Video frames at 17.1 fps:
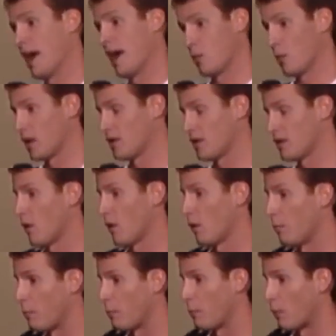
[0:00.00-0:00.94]
I don't want to
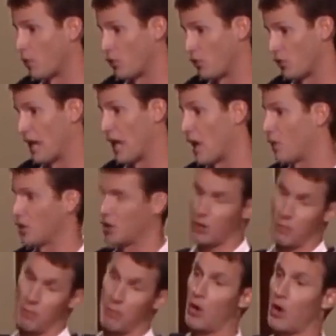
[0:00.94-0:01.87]
develop a
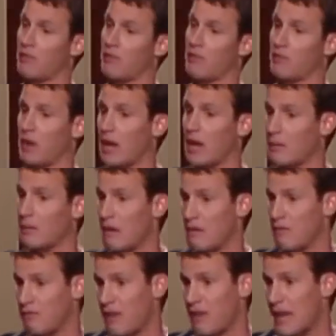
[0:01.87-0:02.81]
personality. You're better off cutting
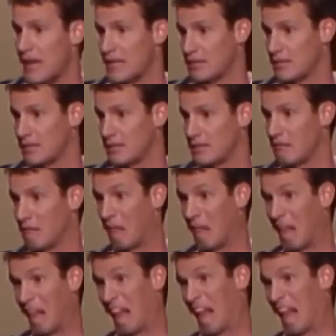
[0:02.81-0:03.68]
my face.